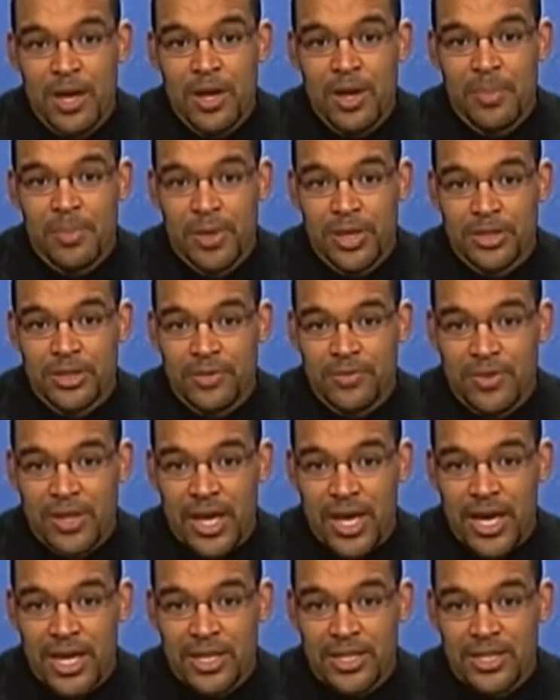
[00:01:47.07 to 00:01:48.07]
Much of the
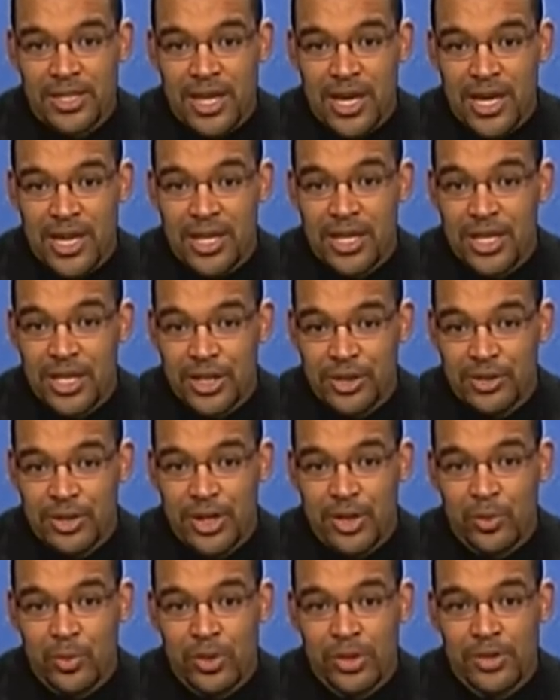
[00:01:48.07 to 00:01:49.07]
8-day
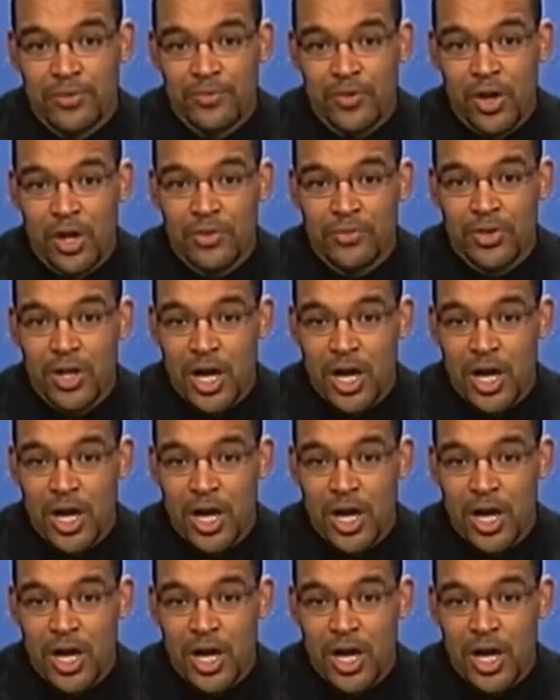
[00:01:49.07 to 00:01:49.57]
hearing will involve